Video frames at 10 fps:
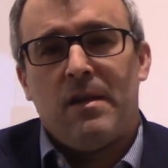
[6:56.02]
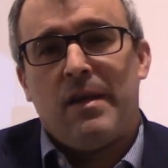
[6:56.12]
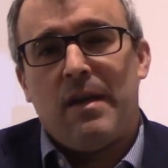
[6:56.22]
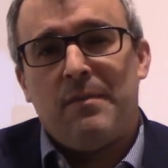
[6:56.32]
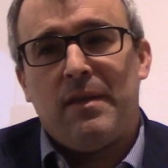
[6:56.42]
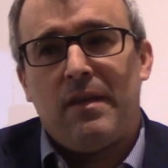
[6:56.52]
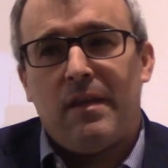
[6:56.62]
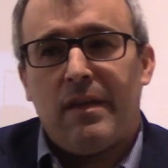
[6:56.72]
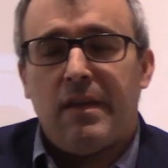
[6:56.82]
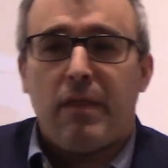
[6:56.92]
I mean,
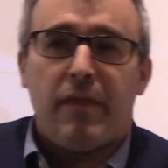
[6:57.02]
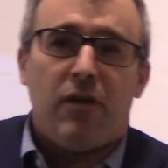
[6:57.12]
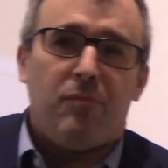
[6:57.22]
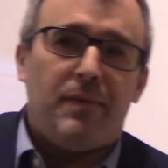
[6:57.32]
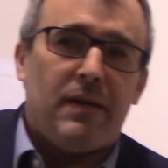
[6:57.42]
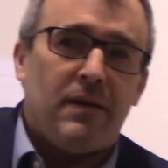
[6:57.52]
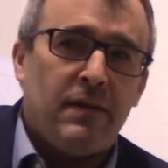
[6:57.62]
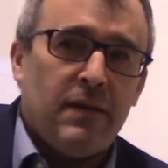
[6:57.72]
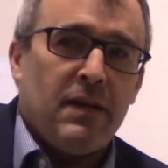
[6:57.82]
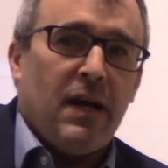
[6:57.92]
Ethiopia,
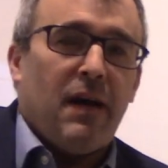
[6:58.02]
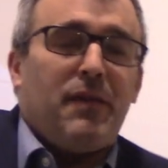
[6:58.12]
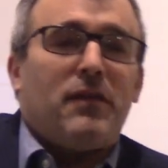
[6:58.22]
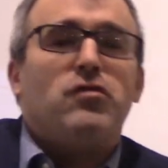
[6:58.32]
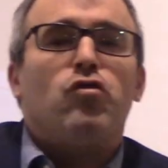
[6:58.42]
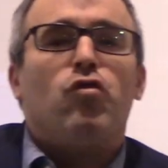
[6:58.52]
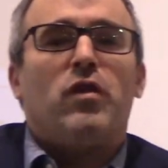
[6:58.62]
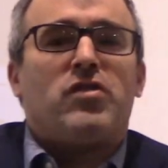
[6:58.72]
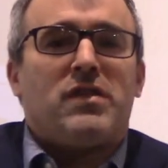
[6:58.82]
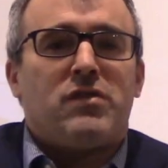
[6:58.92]
I think there's 2
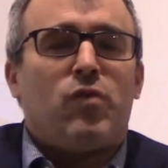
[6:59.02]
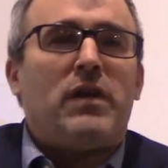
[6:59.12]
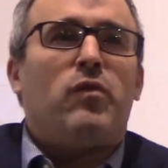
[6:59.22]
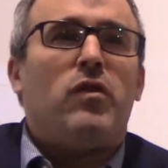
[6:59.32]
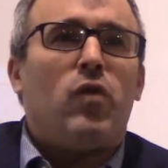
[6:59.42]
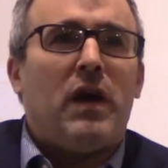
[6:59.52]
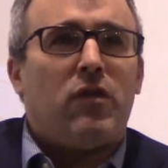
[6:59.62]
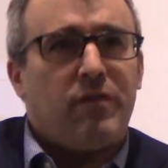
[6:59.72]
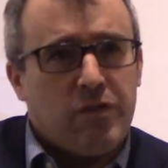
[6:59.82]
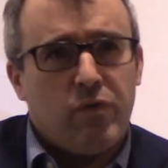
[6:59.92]
questions. Why do we go out
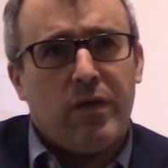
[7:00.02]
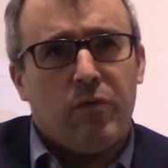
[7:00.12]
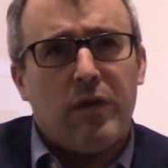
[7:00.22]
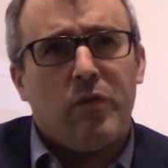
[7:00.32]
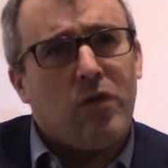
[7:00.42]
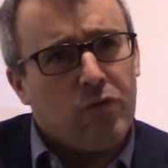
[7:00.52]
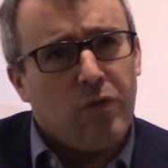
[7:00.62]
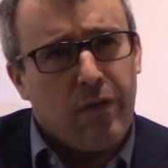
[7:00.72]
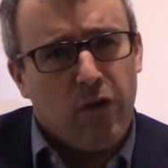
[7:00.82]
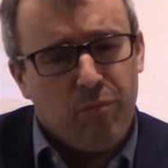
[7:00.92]
of Israel and why do we go to Ethiopia?